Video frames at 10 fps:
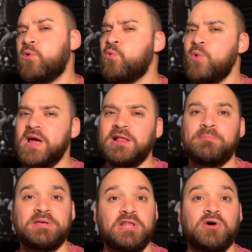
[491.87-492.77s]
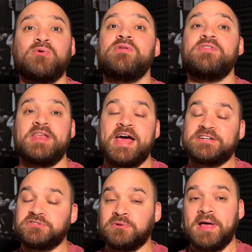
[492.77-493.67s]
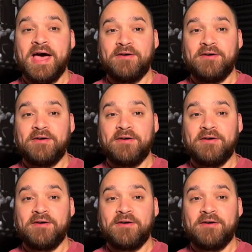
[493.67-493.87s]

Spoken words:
well below the national